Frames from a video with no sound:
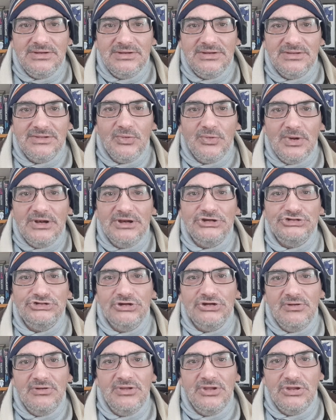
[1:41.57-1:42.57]
just quickly show
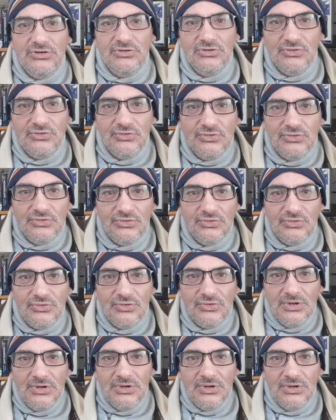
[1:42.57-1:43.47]
you